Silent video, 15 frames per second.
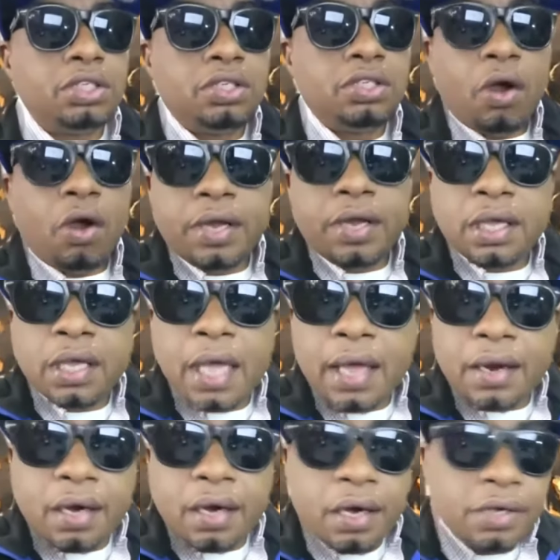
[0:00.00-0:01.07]
starting
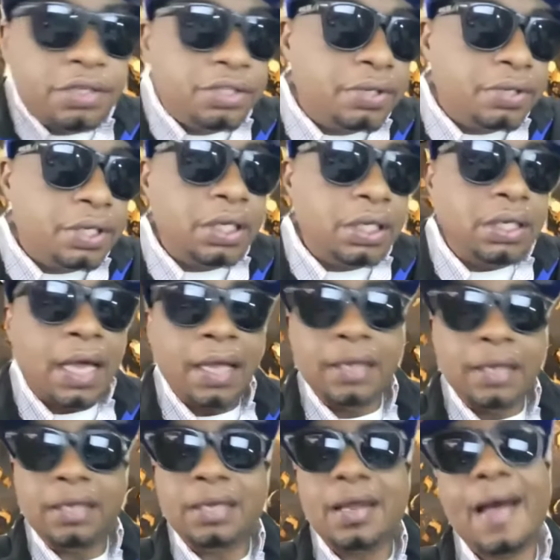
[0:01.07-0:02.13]
at one hundred
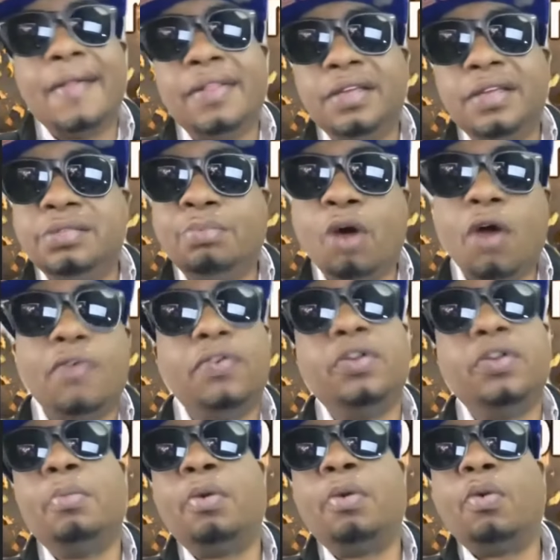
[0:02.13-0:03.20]
ninety dollars
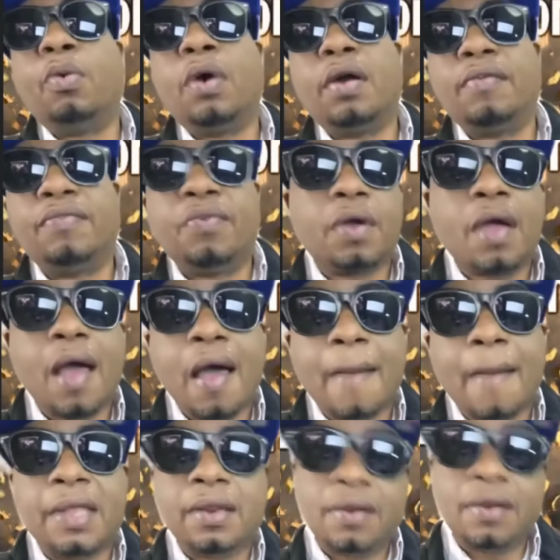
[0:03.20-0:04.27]
Marvel number one for
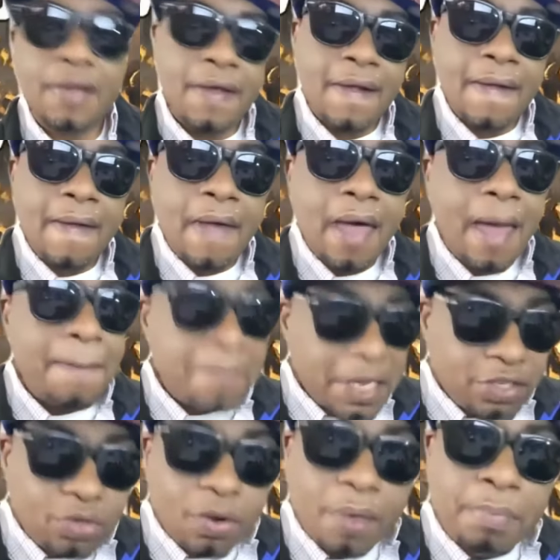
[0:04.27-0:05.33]
common. I
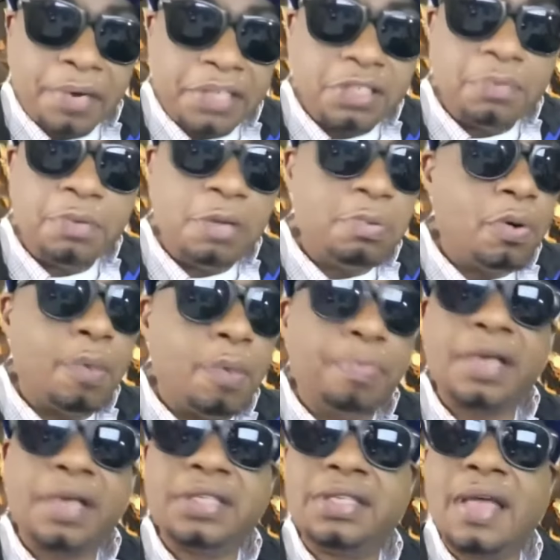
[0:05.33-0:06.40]
bet you a bunch of people would
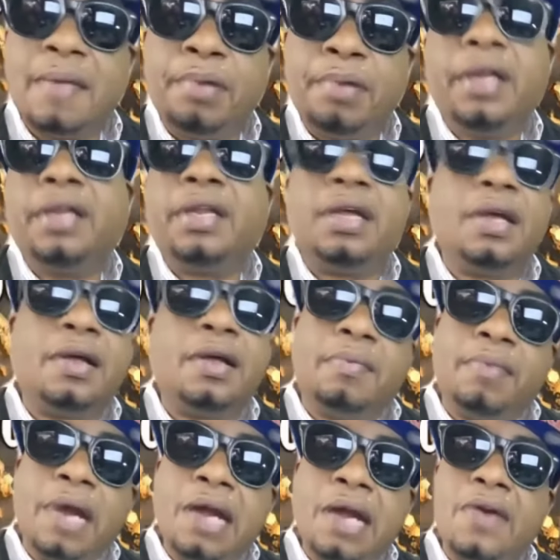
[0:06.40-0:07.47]
press that button and
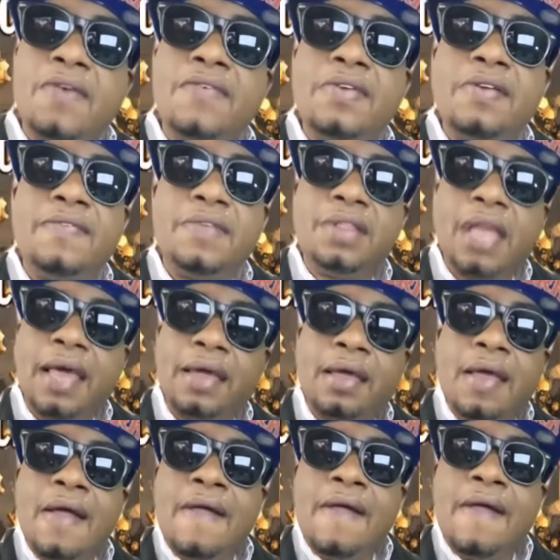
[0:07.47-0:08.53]
come right over to be
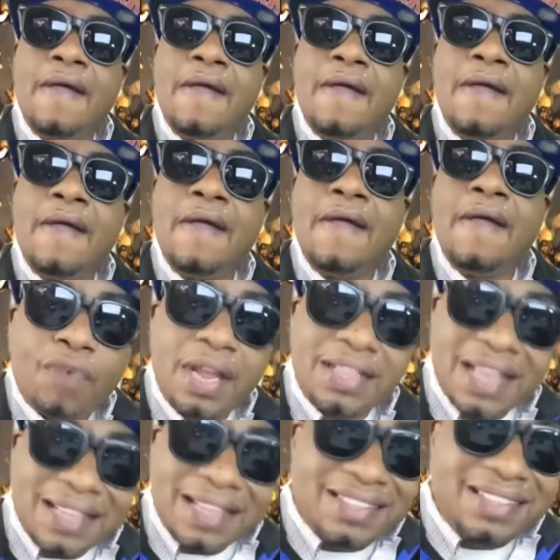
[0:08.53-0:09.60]
like, that's a
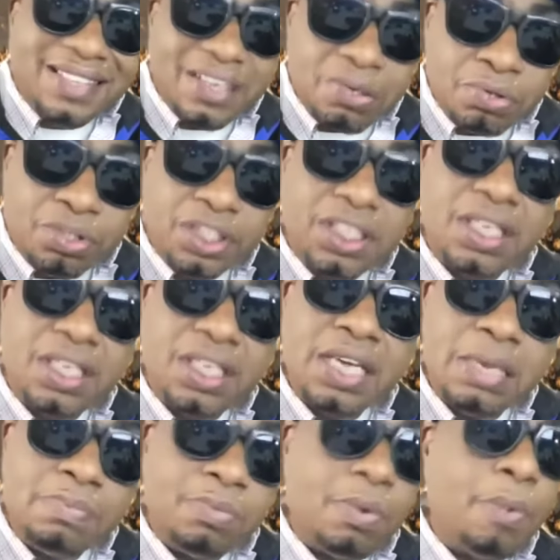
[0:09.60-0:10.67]
great, that's still
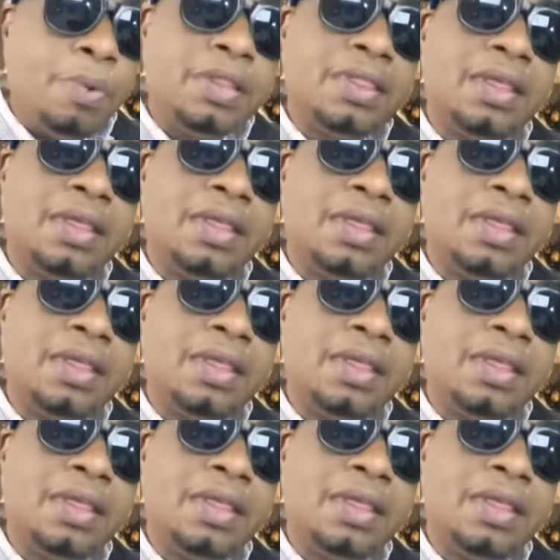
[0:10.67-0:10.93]
cheap when we